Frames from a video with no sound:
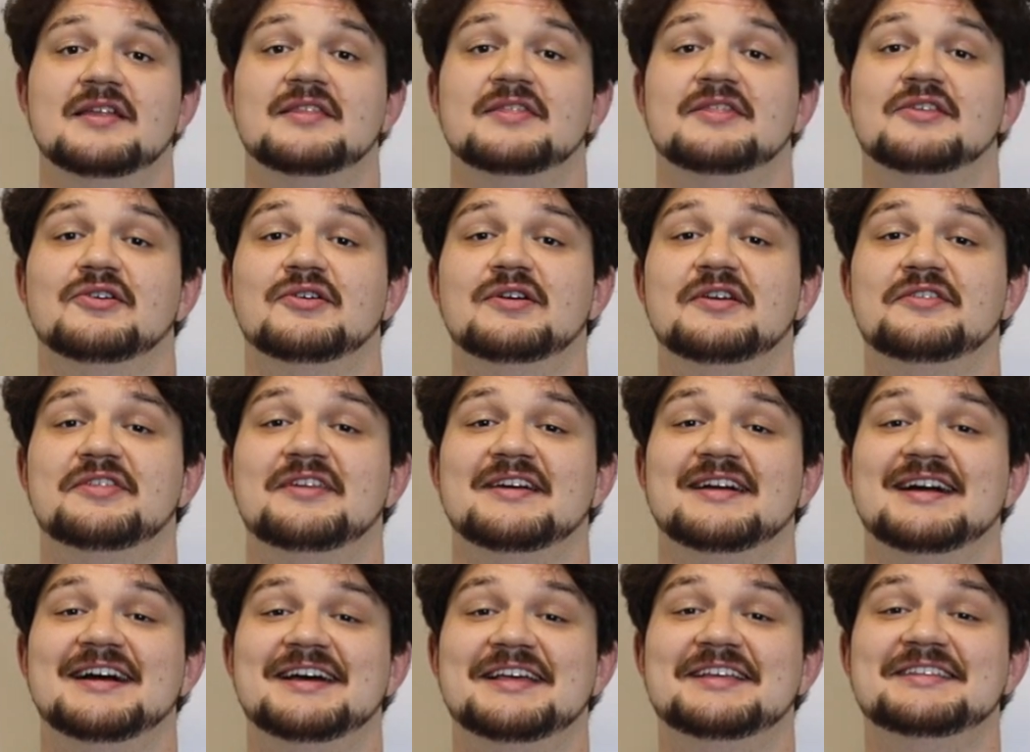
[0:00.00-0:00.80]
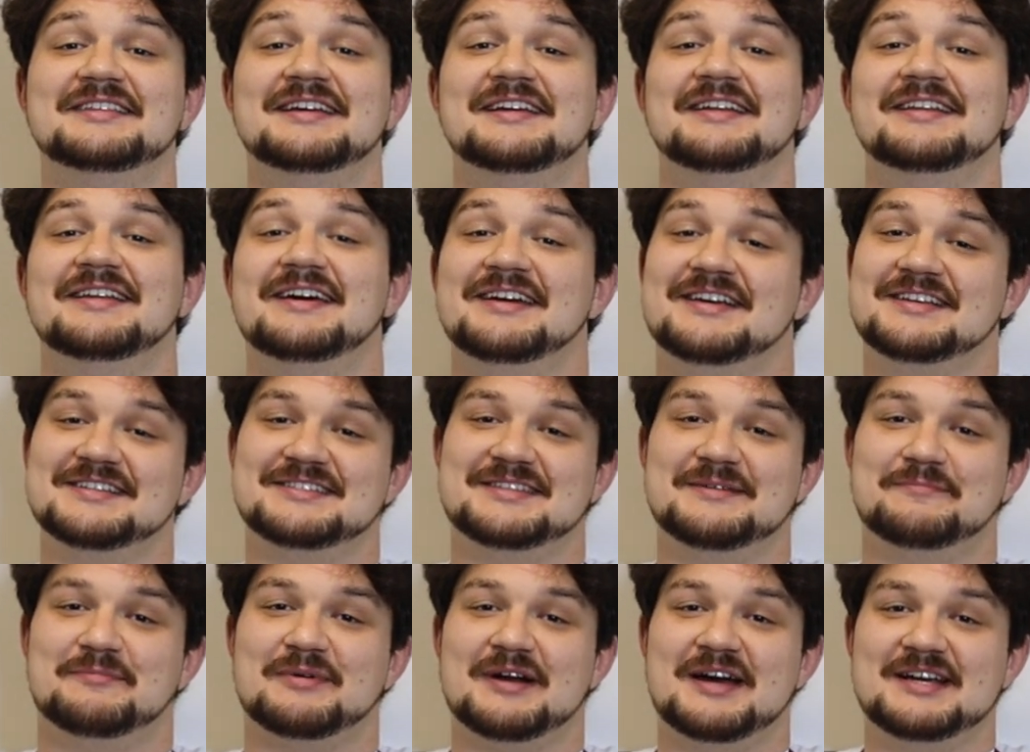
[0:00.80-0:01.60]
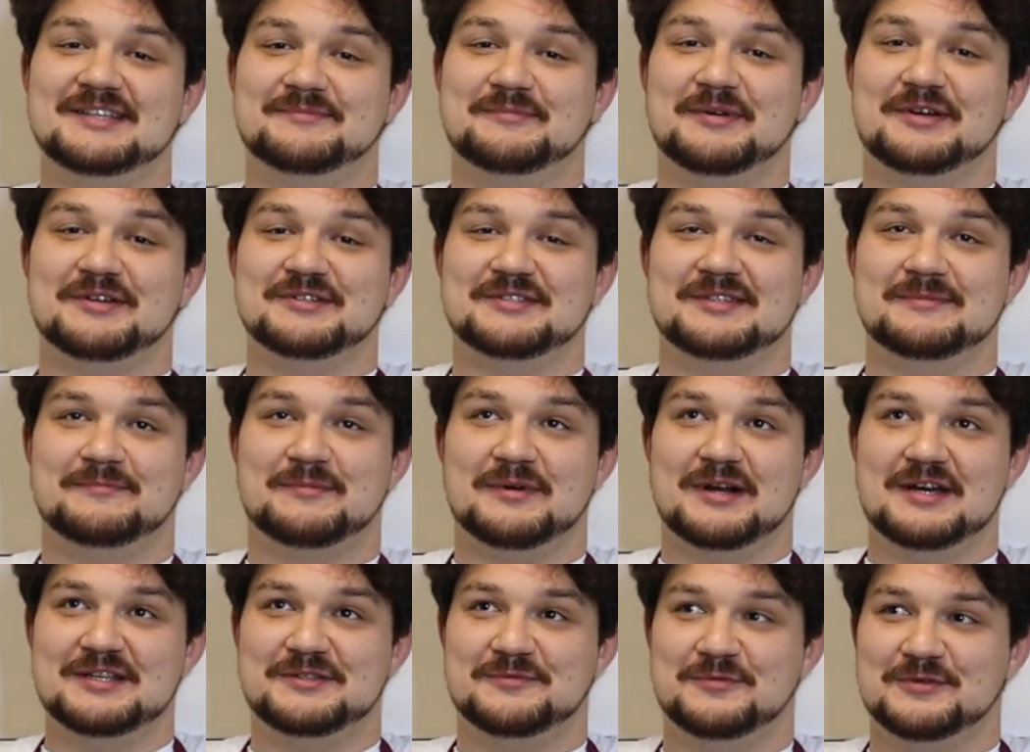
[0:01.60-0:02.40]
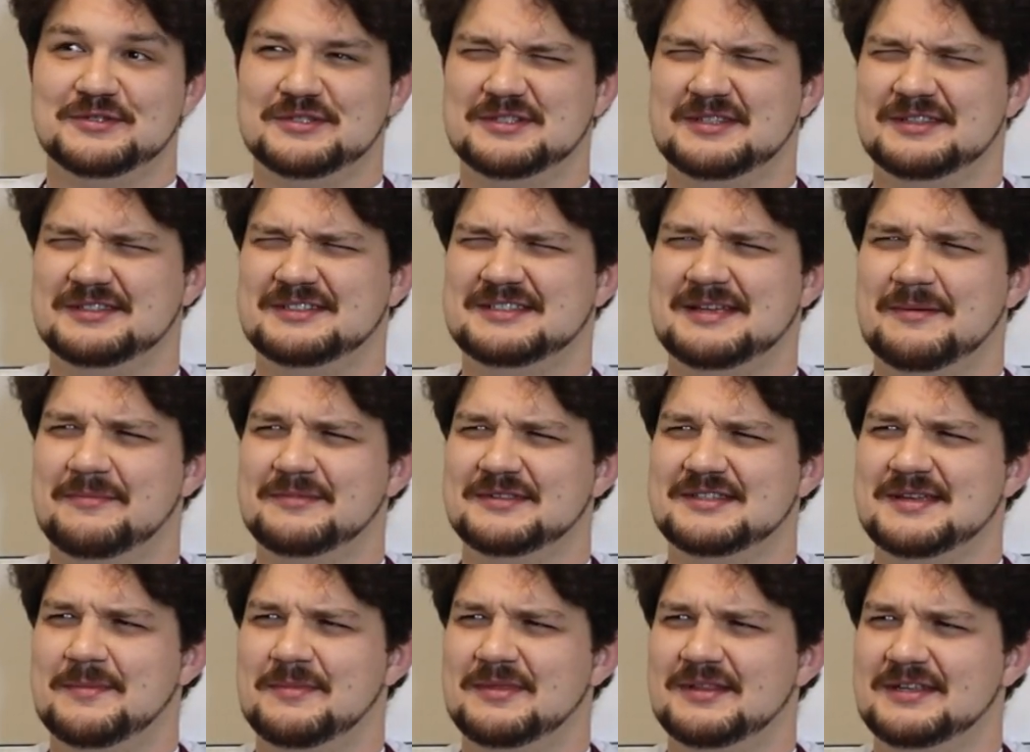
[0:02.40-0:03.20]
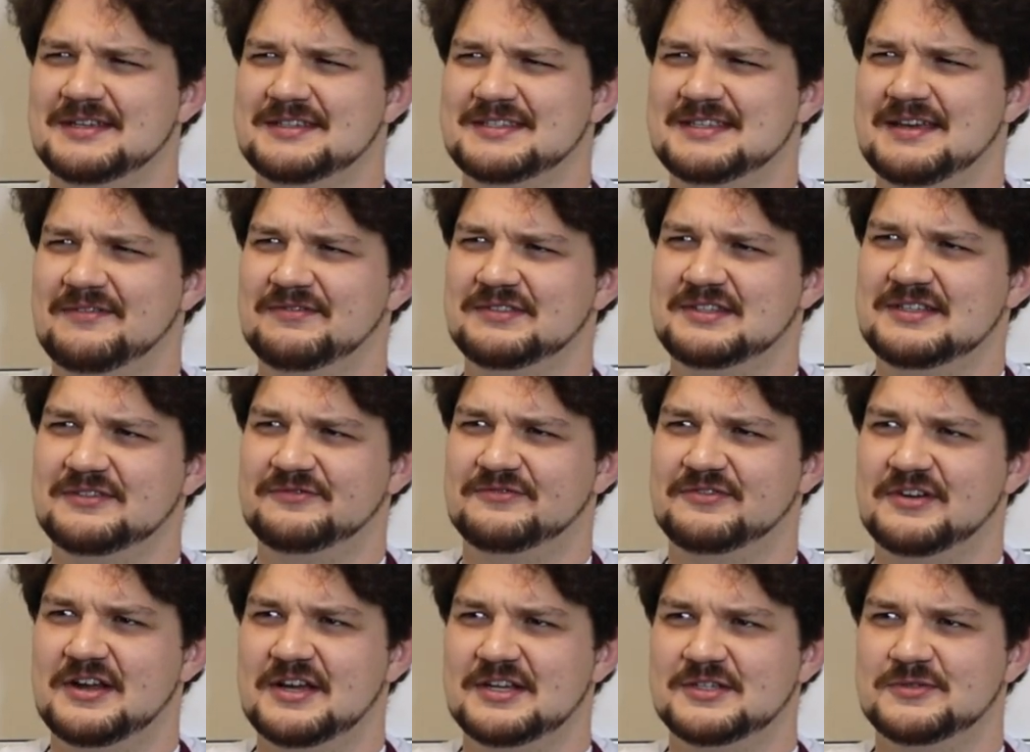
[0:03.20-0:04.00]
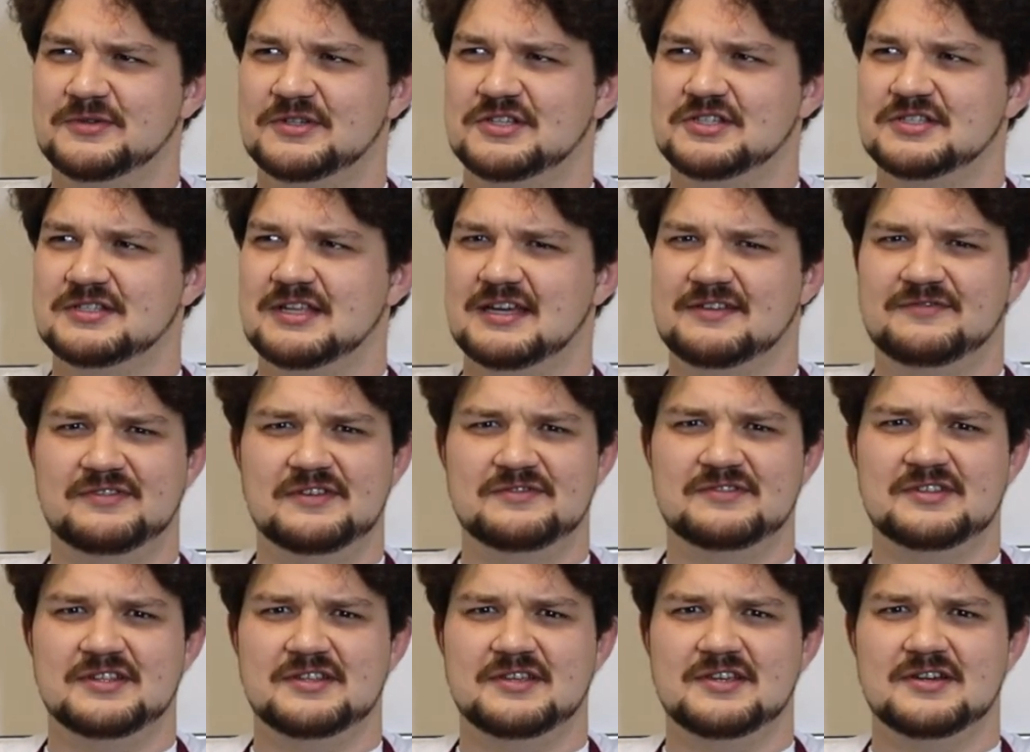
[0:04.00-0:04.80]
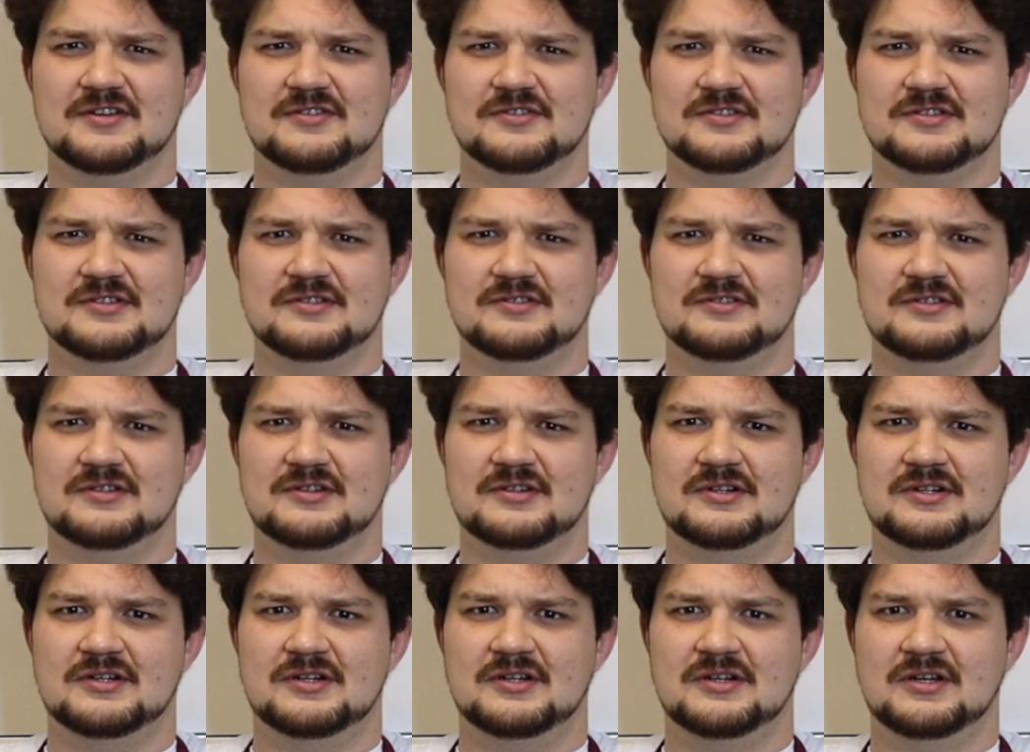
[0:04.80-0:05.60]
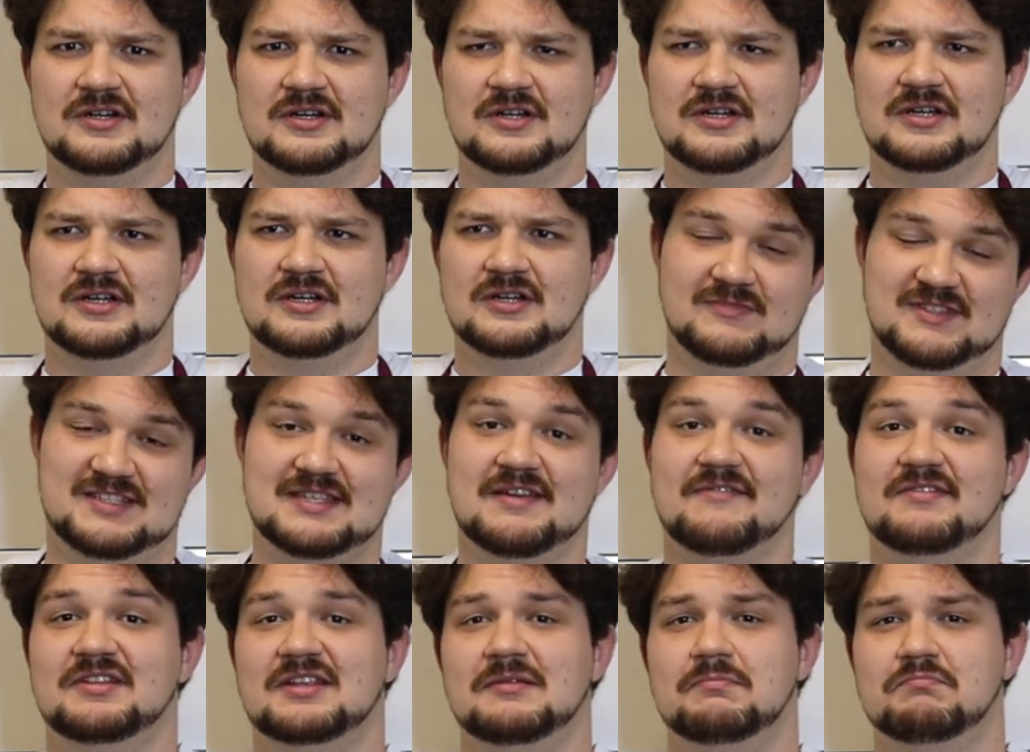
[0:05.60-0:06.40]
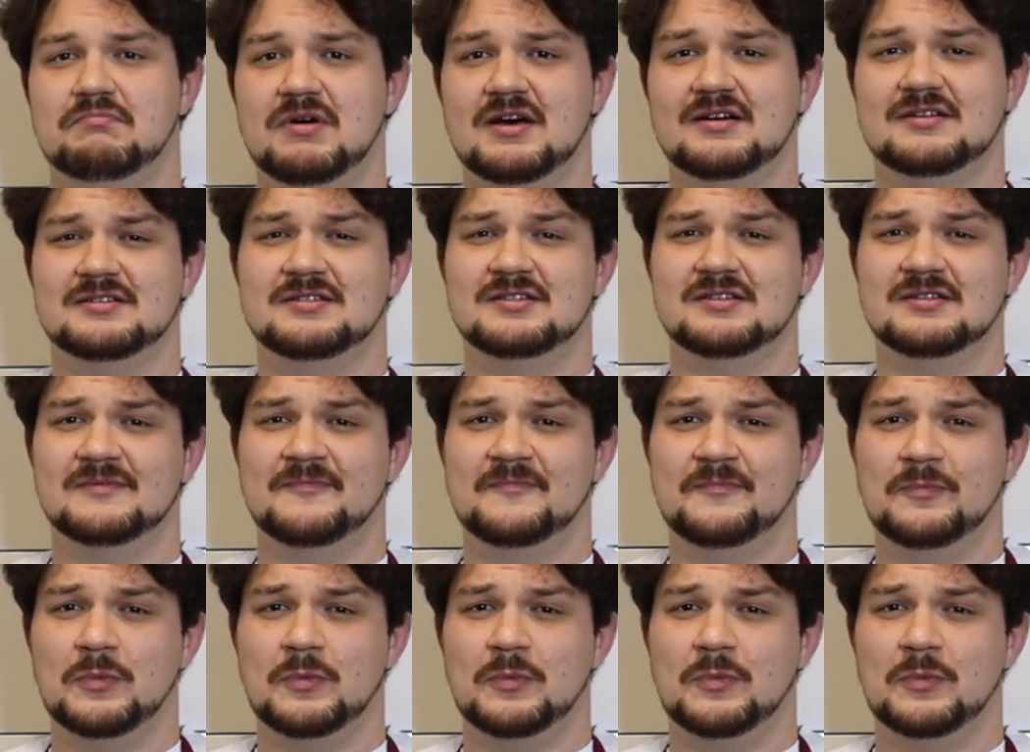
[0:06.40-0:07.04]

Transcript: The only thing I didn't like is the price, because the price was some like 17 francs, which is like 15 euros or 17 bucks,